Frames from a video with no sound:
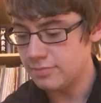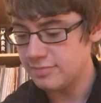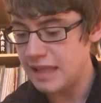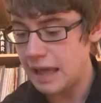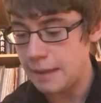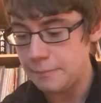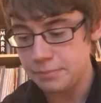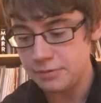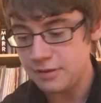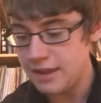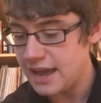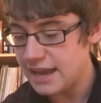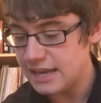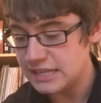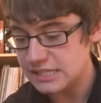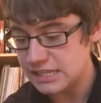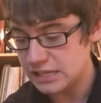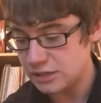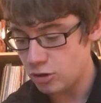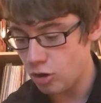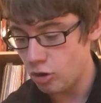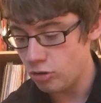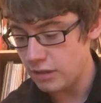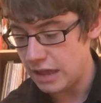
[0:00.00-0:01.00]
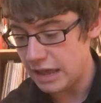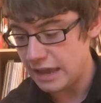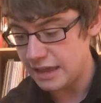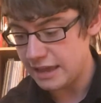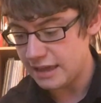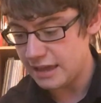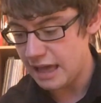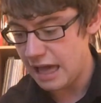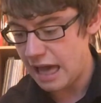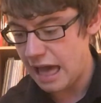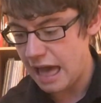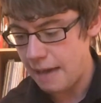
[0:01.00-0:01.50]
like plays like on
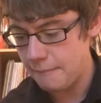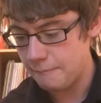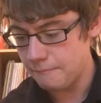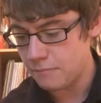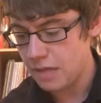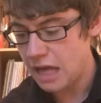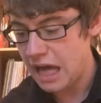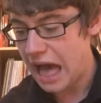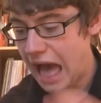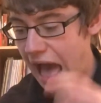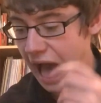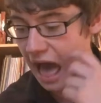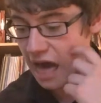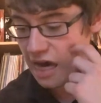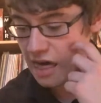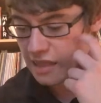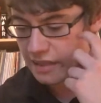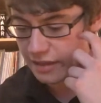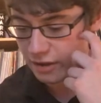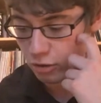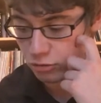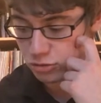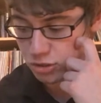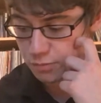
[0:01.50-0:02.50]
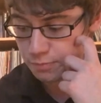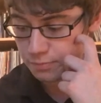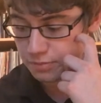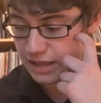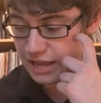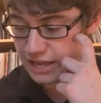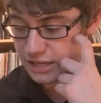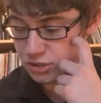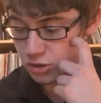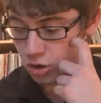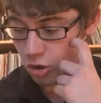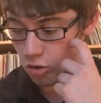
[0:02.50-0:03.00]
like and like also
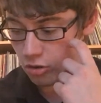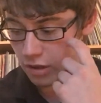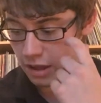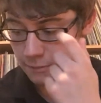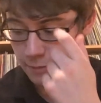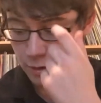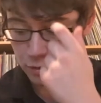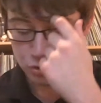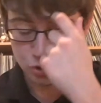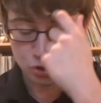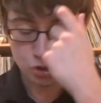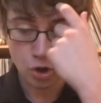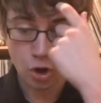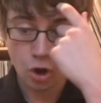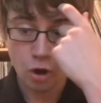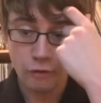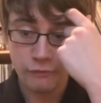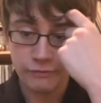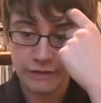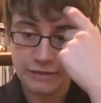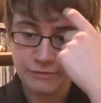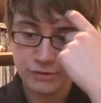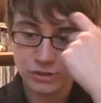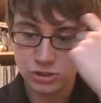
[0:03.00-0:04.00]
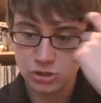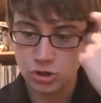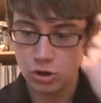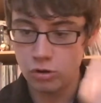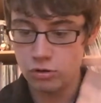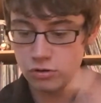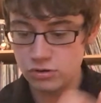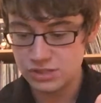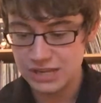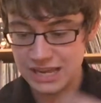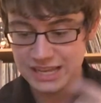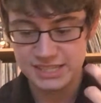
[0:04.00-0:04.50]
plays on like most of like the songs,